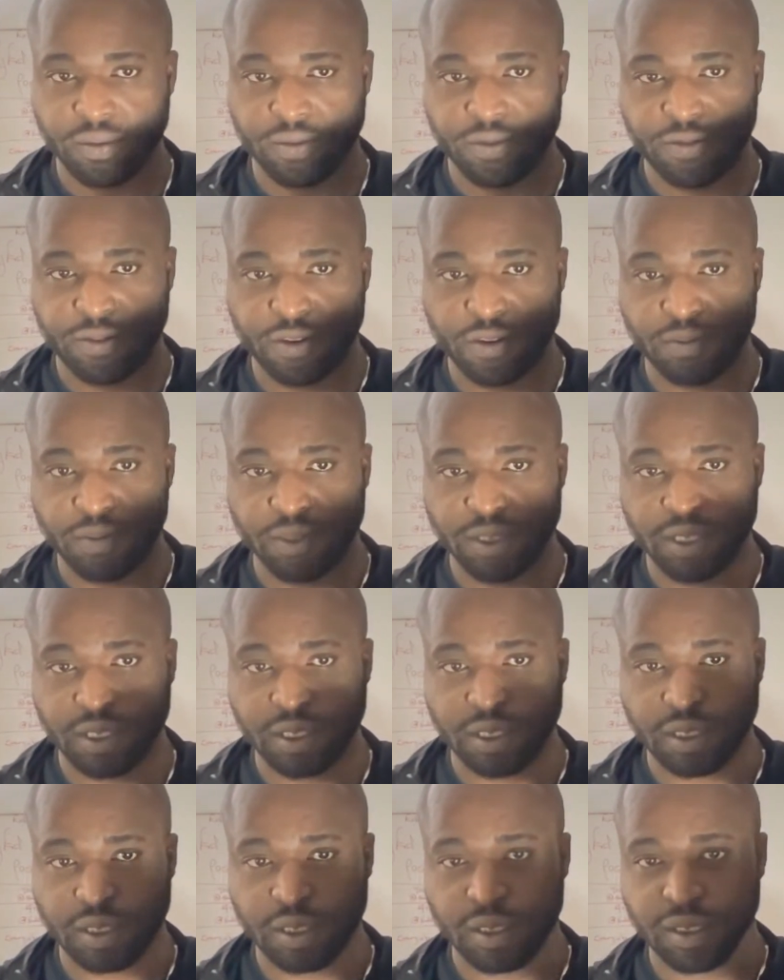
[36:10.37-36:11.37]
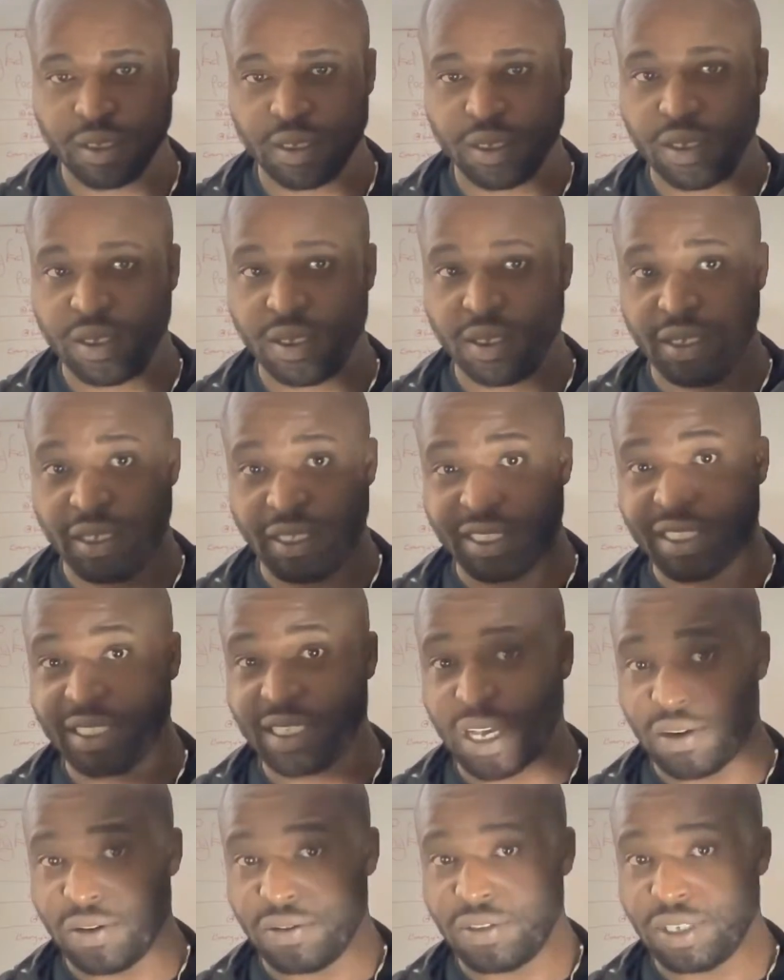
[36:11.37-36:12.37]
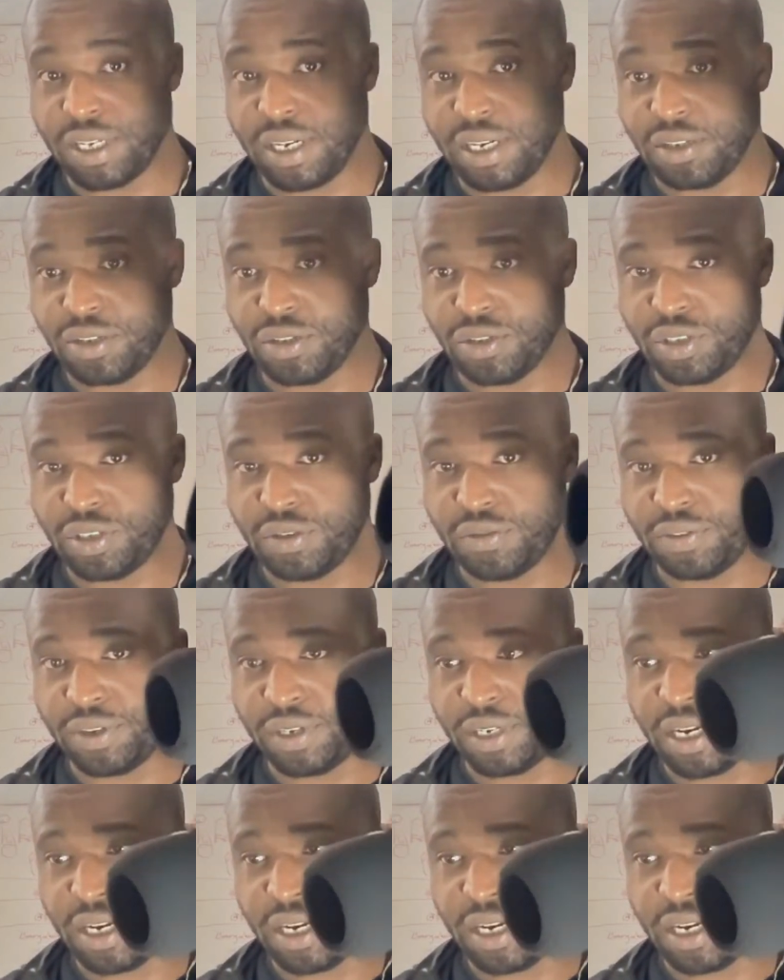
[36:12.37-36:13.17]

foam thingy, it sounds a little different.